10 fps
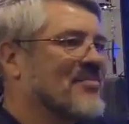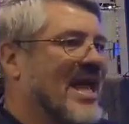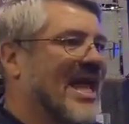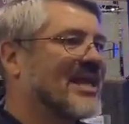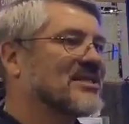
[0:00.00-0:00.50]

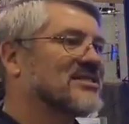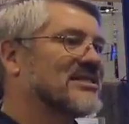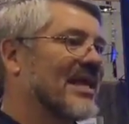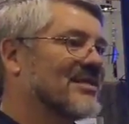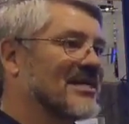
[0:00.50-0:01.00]
and it
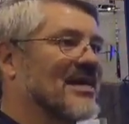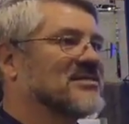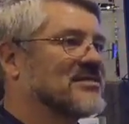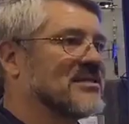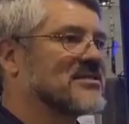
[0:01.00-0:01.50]

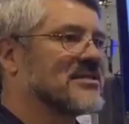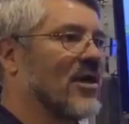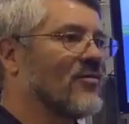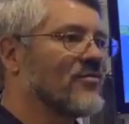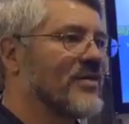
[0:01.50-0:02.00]
sanitizes
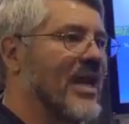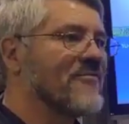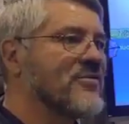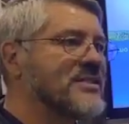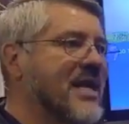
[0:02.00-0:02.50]
itself
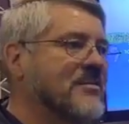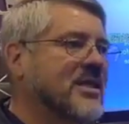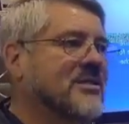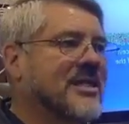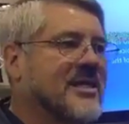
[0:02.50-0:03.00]
every time it
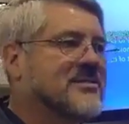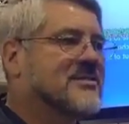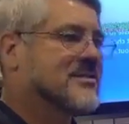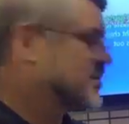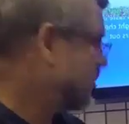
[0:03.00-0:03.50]

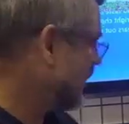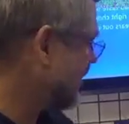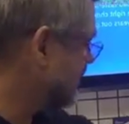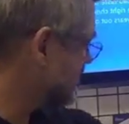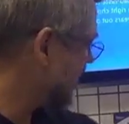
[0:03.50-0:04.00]
cleans, so it
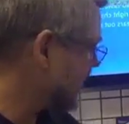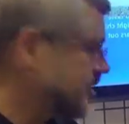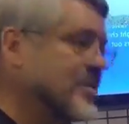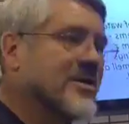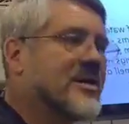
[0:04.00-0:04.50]
kills
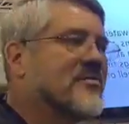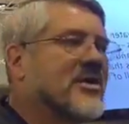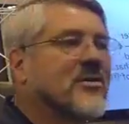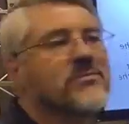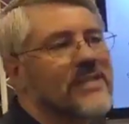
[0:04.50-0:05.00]
bacteria that
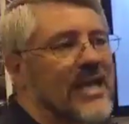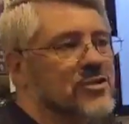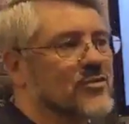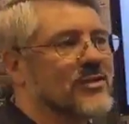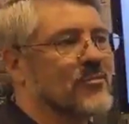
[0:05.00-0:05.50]
are
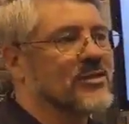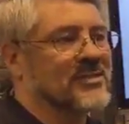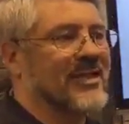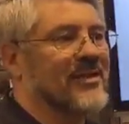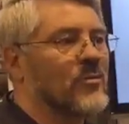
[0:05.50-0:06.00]
naturally
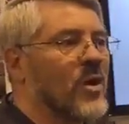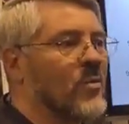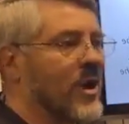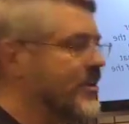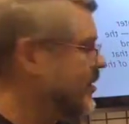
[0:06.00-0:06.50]
present in well
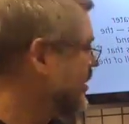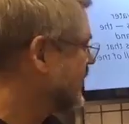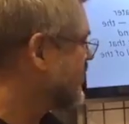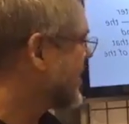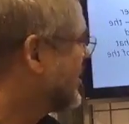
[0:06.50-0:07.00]
water.
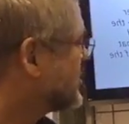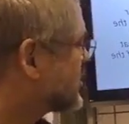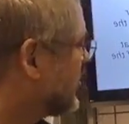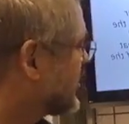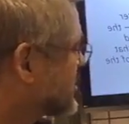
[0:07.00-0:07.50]

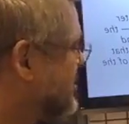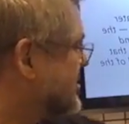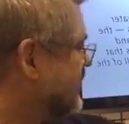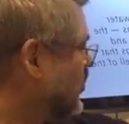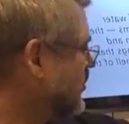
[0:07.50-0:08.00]
So this
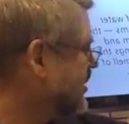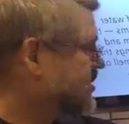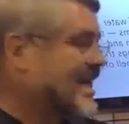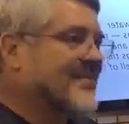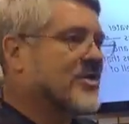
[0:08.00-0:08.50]
system is
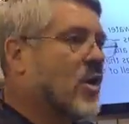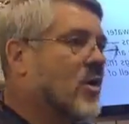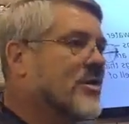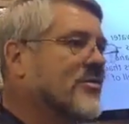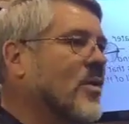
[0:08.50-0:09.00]
kind of an
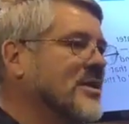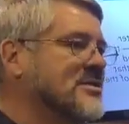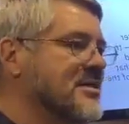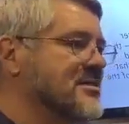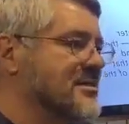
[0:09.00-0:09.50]
all-in-one
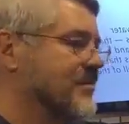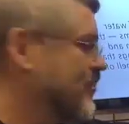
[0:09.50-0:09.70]
system.